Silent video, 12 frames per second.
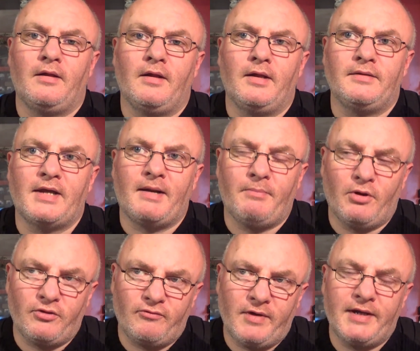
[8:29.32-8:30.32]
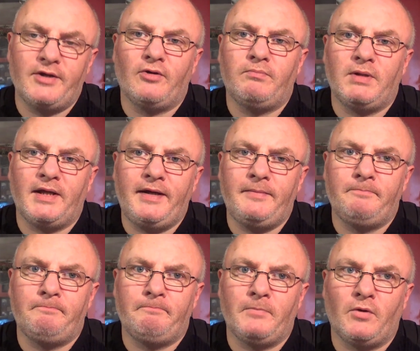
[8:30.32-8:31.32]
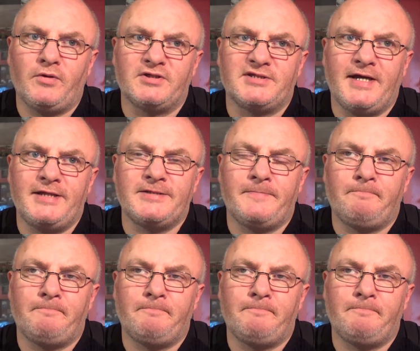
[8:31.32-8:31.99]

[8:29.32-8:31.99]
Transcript: and then I bought the radio play on cassette,